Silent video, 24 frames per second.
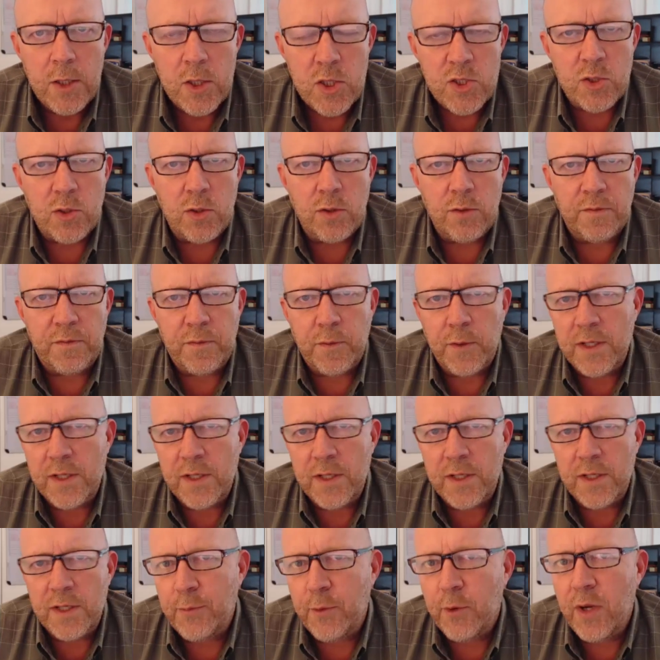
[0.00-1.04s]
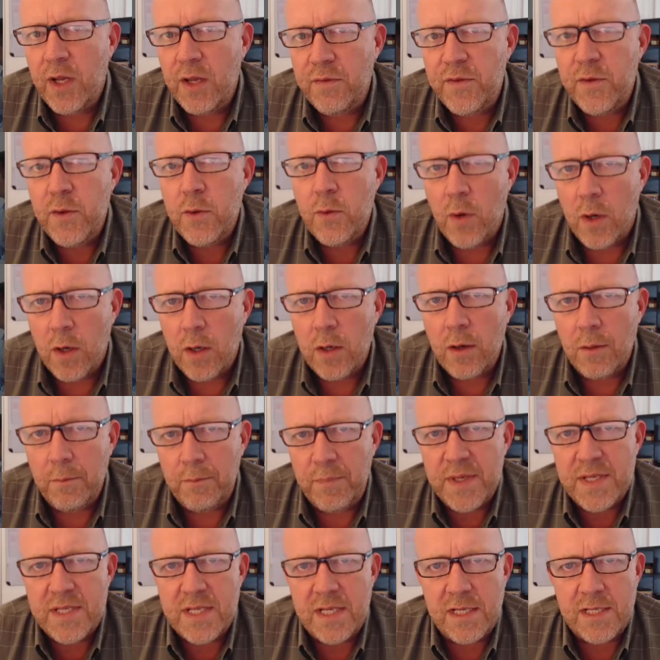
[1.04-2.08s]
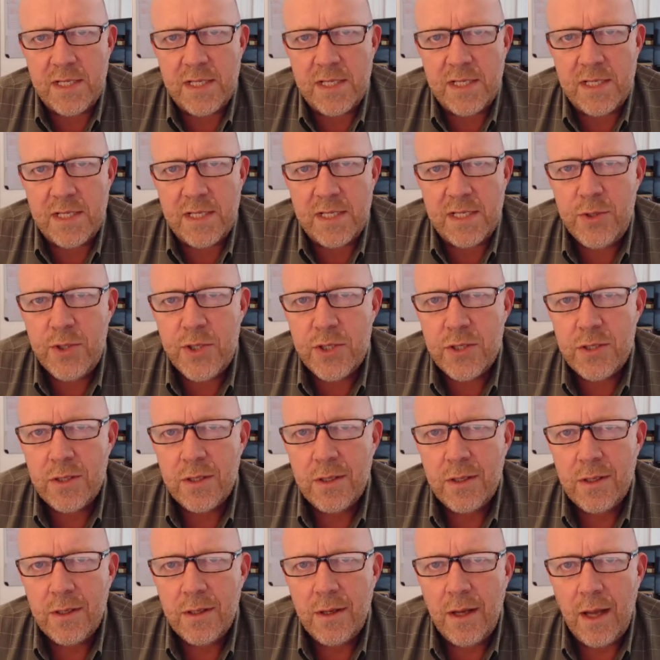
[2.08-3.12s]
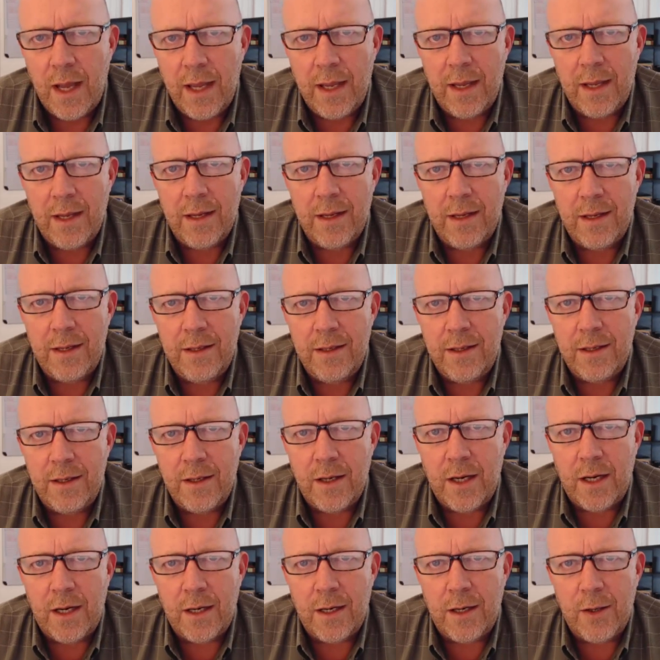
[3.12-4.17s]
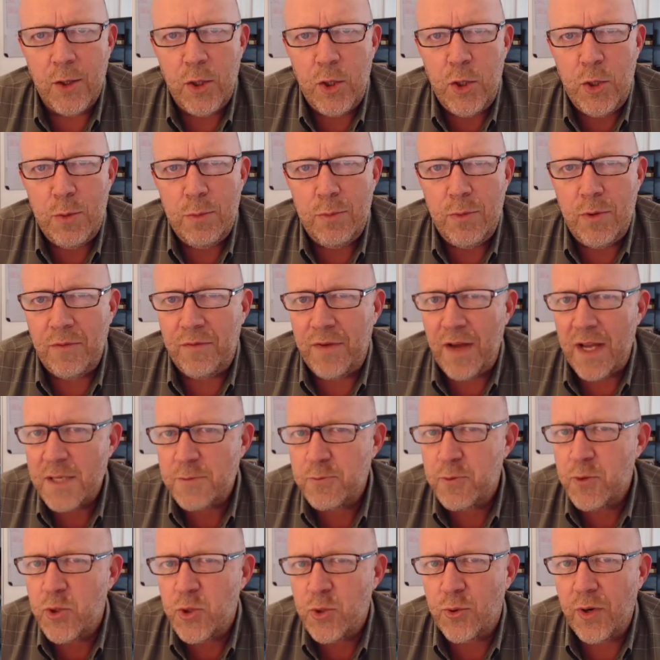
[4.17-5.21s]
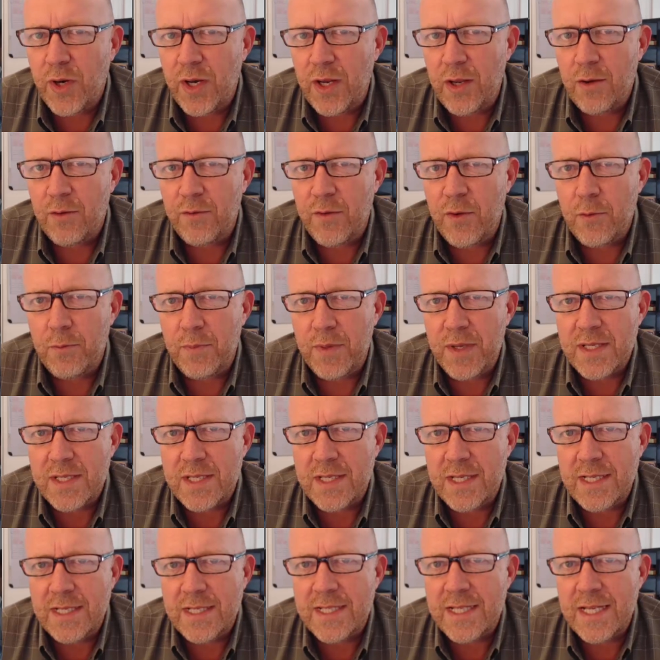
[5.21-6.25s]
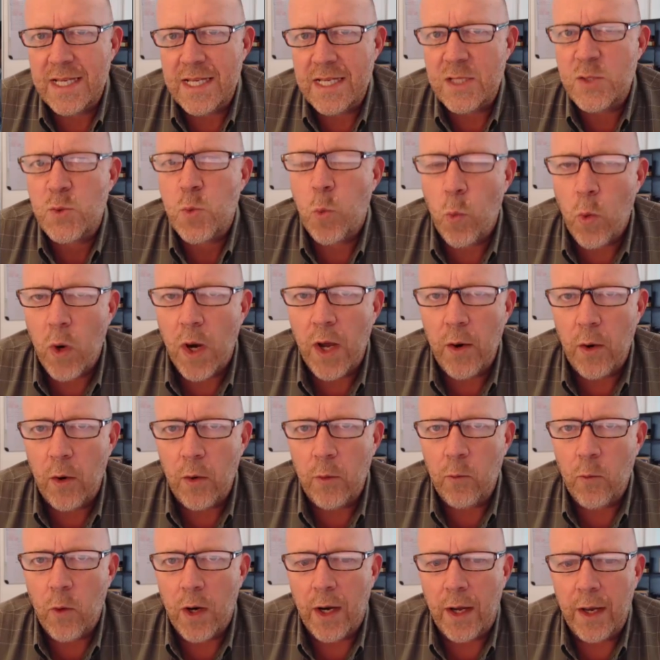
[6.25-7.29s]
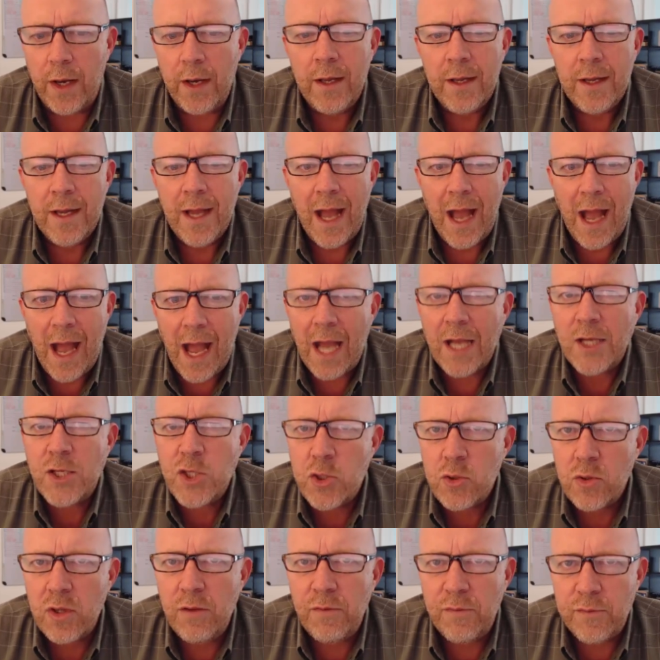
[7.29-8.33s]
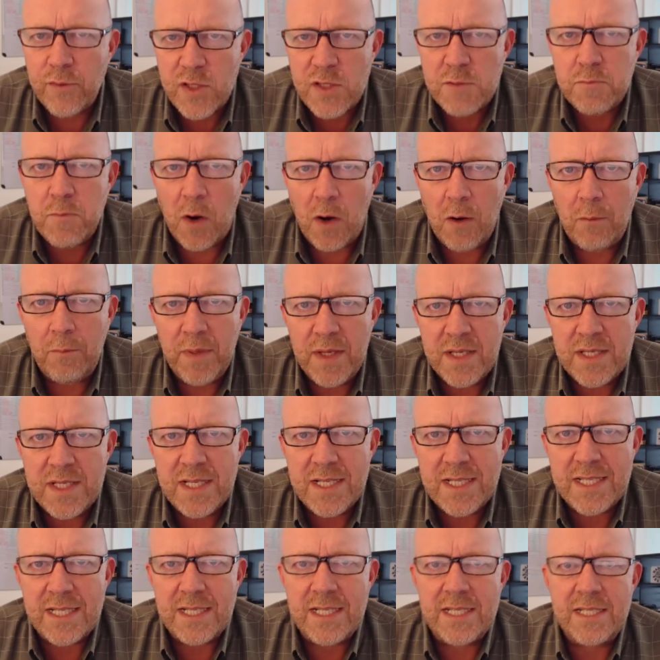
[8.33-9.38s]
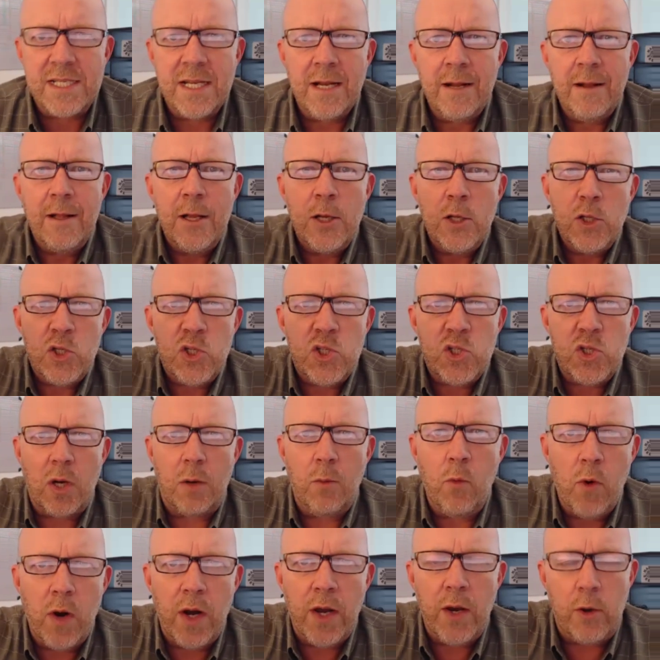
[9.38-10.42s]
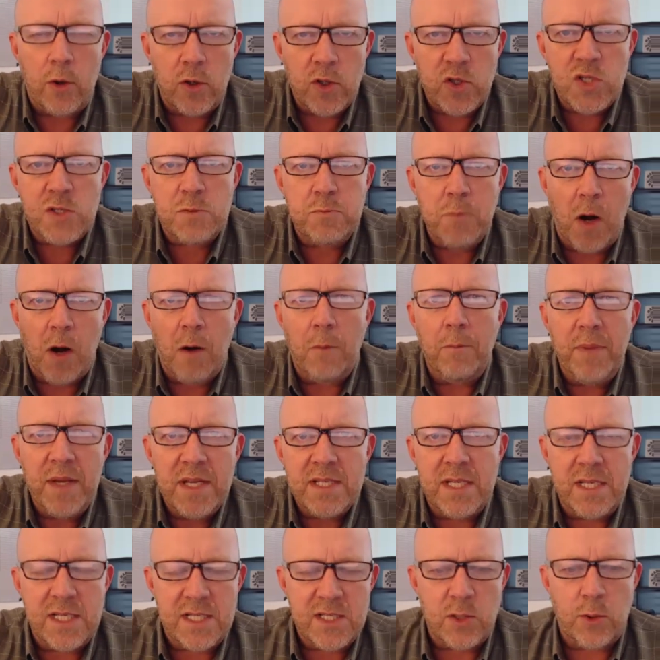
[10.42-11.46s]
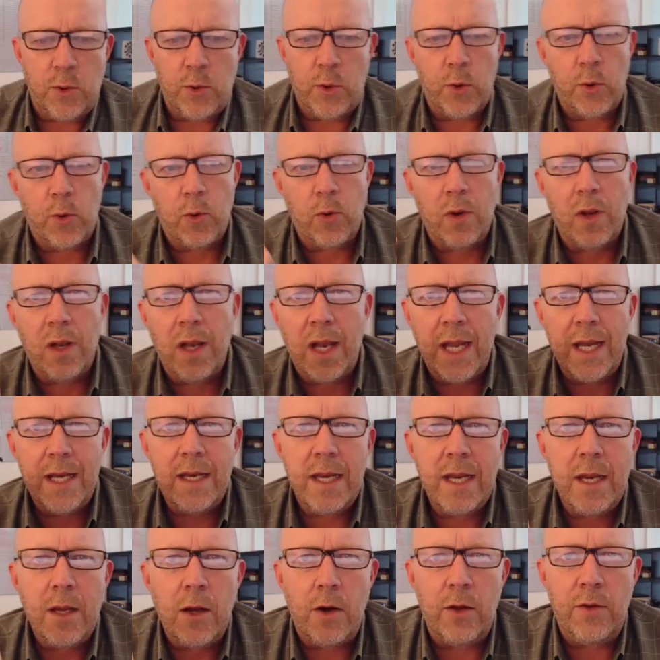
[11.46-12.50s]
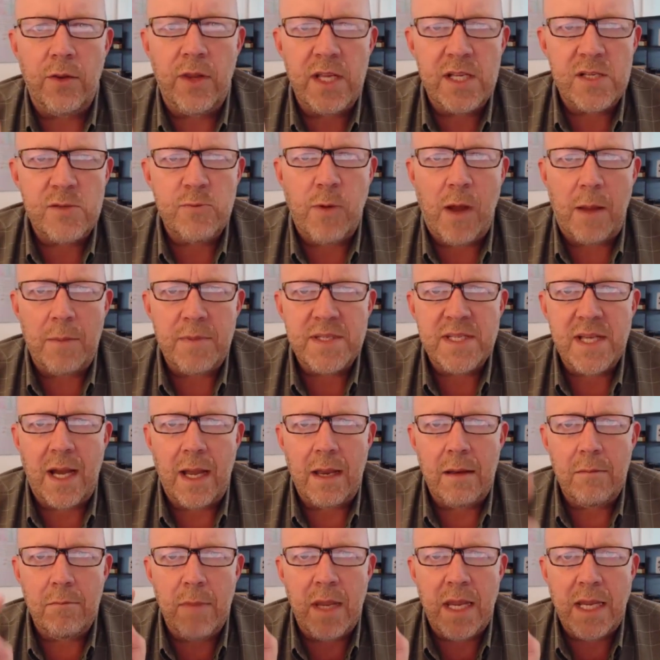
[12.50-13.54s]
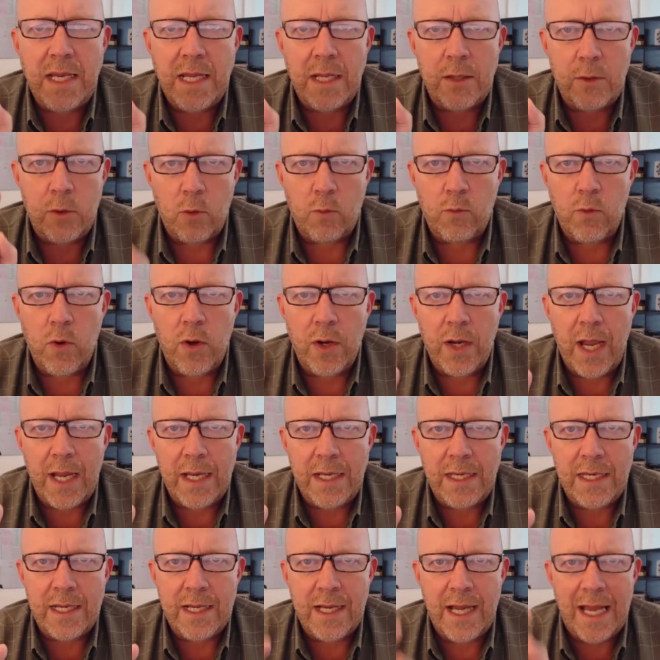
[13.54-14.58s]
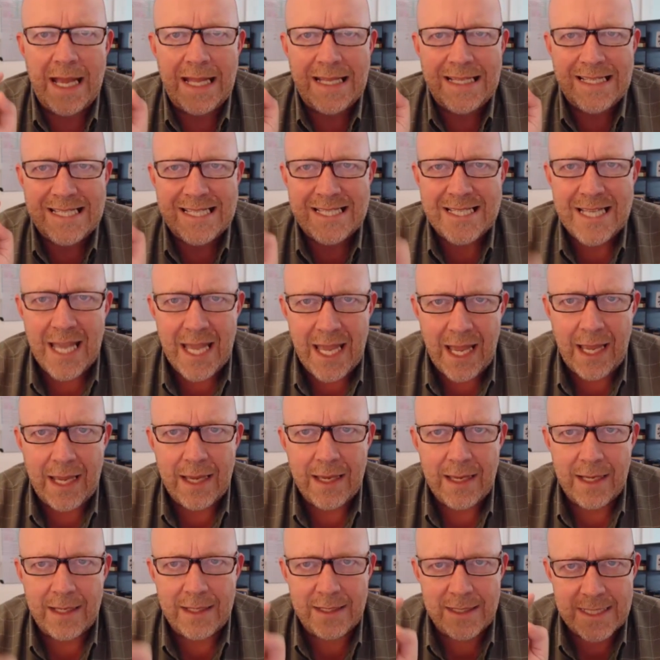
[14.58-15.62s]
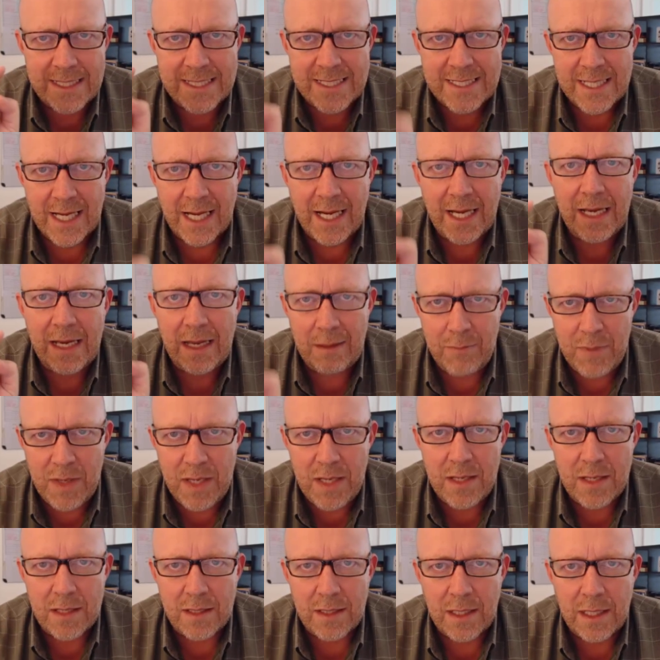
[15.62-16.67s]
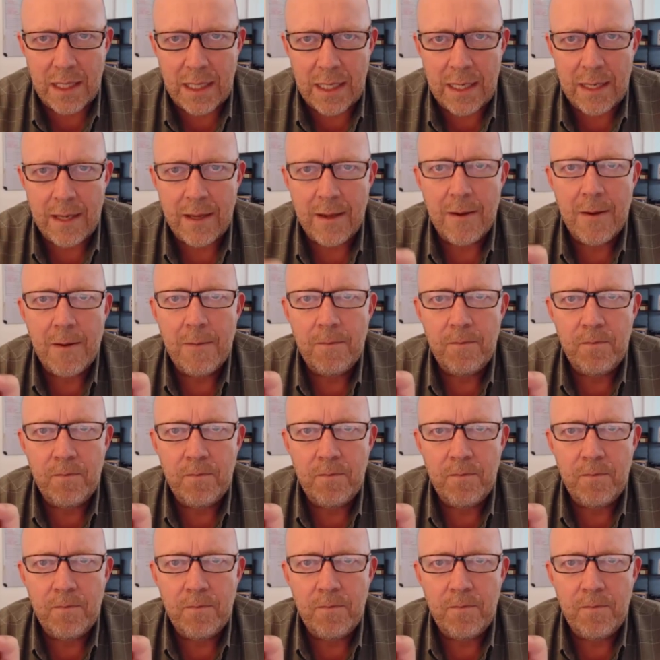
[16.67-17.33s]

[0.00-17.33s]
So, for example, if you are a business coach and the vast majority of your business is one-on-one, actually for small businesses, a small business owner landing on this website may get the wrong idea and decide immediately,